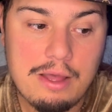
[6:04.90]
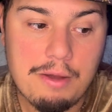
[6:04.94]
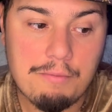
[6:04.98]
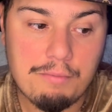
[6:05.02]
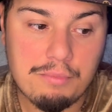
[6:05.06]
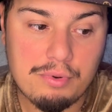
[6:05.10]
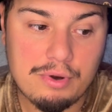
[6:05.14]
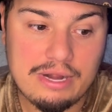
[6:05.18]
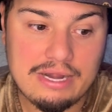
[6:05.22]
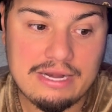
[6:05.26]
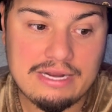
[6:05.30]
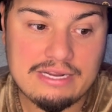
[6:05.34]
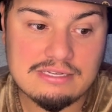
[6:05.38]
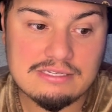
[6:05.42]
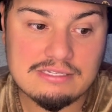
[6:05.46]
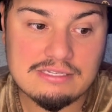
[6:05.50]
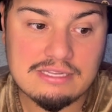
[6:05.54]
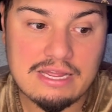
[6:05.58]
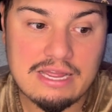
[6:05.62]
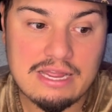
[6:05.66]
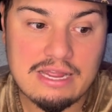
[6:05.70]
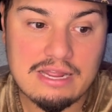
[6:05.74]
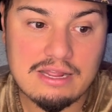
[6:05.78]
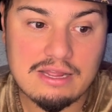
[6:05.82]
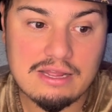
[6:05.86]
Britney is
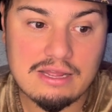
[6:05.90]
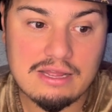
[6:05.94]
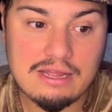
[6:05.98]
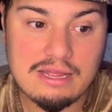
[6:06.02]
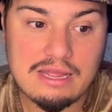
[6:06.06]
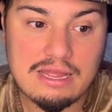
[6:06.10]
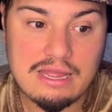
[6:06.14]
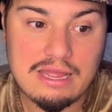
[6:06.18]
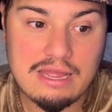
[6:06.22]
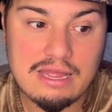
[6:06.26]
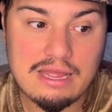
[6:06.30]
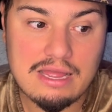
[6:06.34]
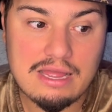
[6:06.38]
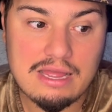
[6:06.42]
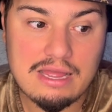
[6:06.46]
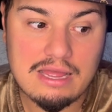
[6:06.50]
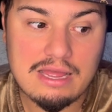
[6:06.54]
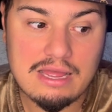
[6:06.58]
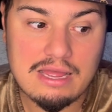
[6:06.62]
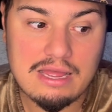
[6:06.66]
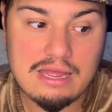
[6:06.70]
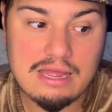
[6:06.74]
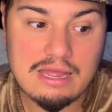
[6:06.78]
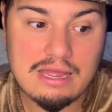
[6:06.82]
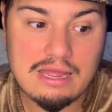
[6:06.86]
like,
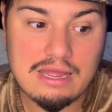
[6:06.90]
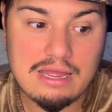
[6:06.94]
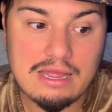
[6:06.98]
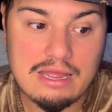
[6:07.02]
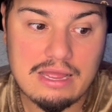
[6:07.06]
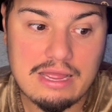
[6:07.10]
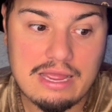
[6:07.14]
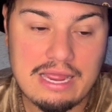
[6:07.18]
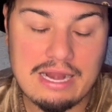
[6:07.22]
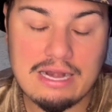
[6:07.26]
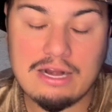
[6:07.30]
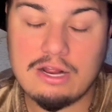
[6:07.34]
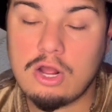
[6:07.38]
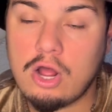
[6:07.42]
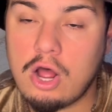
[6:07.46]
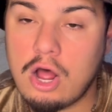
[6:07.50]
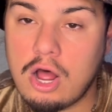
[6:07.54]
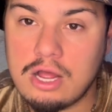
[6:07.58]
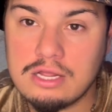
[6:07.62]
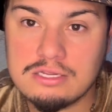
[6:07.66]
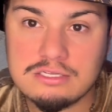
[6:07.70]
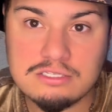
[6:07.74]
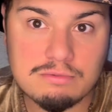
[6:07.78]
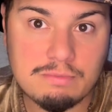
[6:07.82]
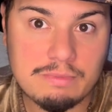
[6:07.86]
it
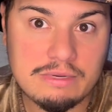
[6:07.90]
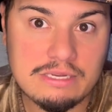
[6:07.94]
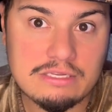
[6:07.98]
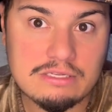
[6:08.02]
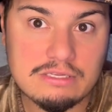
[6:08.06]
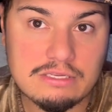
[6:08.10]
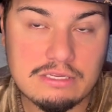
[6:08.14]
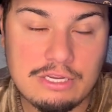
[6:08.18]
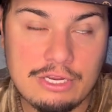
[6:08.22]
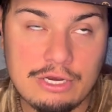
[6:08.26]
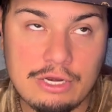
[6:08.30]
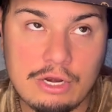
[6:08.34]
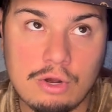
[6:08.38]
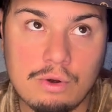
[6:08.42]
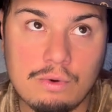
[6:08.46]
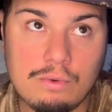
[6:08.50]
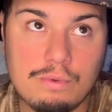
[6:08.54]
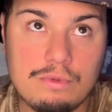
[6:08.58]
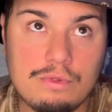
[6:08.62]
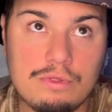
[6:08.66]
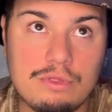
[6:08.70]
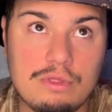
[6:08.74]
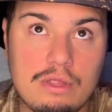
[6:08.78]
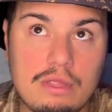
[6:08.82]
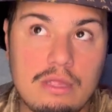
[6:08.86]
costs me, you know,
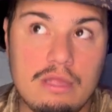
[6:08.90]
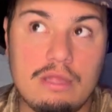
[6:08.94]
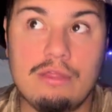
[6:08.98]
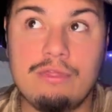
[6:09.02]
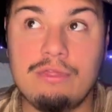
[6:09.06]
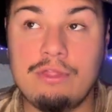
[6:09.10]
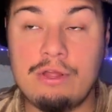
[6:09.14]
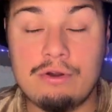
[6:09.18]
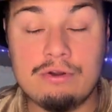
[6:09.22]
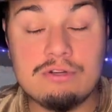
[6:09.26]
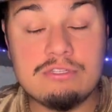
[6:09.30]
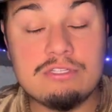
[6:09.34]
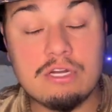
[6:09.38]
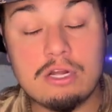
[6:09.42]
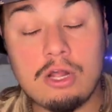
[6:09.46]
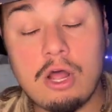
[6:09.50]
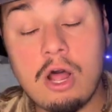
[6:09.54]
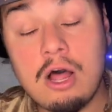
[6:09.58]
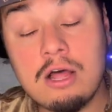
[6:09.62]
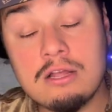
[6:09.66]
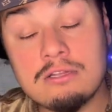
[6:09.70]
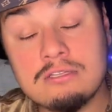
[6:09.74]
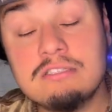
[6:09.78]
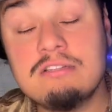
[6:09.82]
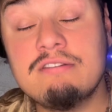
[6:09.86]
there's a
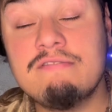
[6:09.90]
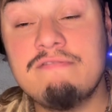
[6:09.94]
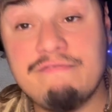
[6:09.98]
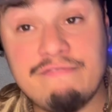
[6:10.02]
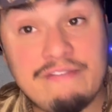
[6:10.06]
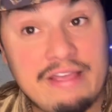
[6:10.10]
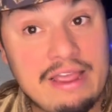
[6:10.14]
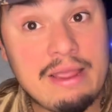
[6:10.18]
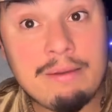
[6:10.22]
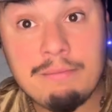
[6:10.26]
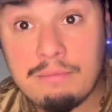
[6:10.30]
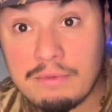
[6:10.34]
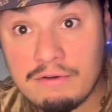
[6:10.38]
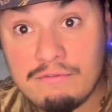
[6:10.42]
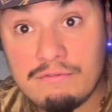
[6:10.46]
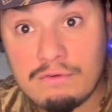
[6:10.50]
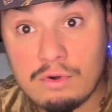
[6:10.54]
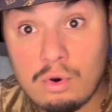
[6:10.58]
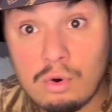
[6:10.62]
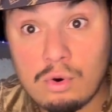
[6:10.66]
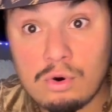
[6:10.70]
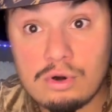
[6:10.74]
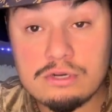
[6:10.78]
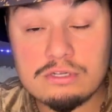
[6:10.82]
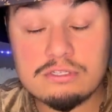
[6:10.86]
cost of fame, of
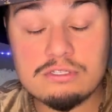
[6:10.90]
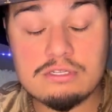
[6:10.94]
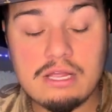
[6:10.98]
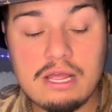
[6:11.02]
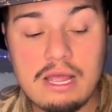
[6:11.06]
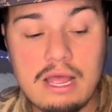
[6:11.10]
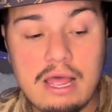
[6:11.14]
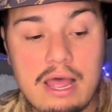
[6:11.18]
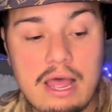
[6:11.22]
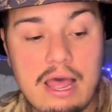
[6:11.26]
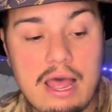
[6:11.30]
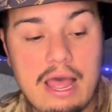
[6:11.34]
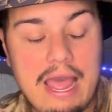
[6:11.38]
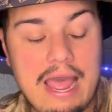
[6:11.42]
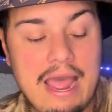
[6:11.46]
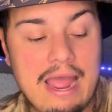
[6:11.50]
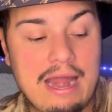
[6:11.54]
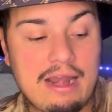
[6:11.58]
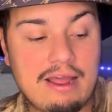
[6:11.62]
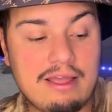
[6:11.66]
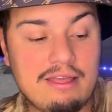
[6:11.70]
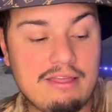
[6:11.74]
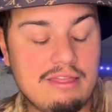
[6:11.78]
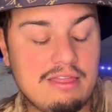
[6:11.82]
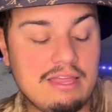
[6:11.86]
course. And
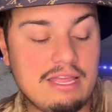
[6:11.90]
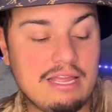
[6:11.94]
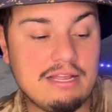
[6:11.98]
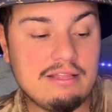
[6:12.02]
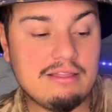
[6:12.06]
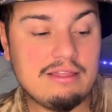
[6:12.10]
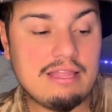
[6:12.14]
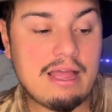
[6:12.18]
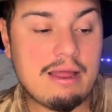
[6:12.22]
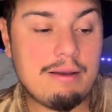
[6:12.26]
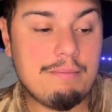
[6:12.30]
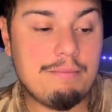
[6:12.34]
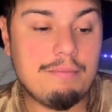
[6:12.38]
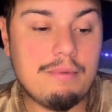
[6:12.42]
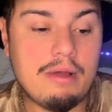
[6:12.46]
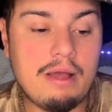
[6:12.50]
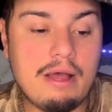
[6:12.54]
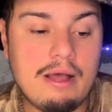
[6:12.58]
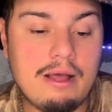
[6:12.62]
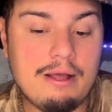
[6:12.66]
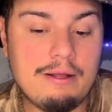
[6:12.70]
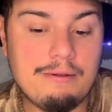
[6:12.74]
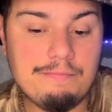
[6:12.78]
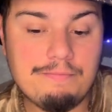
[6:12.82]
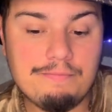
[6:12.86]
I think that,
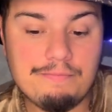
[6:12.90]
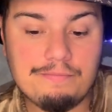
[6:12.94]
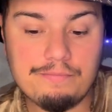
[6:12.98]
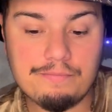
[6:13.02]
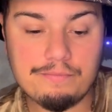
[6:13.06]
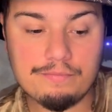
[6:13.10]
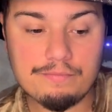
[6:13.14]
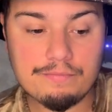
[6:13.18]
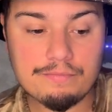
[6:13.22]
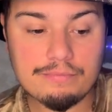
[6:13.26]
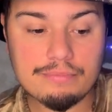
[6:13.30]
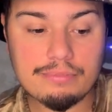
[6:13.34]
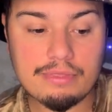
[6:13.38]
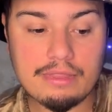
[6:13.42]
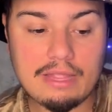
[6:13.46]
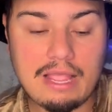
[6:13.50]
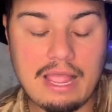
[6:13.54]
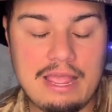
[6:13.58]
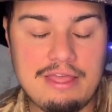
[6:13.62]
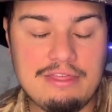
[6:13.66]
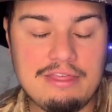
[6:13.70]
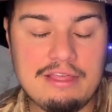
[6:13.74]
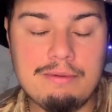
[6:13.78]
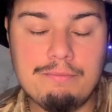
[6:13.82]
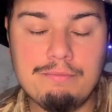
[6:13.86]

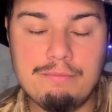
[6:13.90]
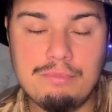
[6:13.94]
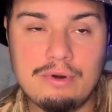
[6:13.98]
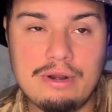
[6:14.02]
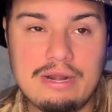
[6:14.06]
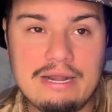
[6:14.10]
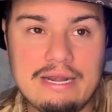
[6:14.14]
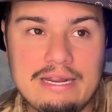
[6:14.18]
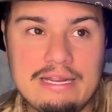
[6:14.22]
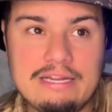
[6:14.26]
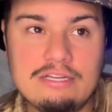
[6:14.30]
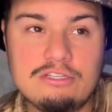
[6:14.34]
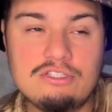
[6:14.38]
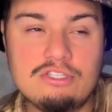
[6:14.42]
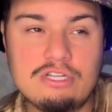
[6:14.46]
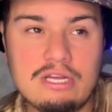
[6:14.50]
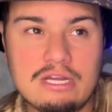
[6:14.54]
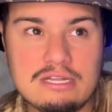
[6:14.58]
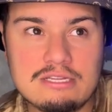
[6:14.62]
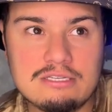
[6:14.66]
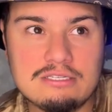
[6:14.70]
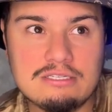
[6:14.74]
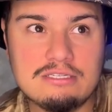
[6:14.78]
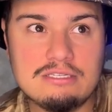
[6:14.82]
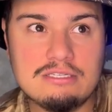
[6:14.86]
I think Britney
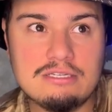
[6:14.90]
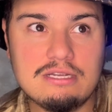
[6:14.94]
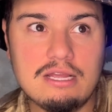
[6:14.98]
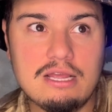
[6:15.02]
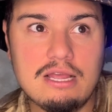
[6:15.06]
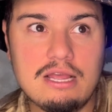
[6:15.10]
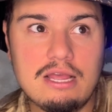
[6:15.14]
just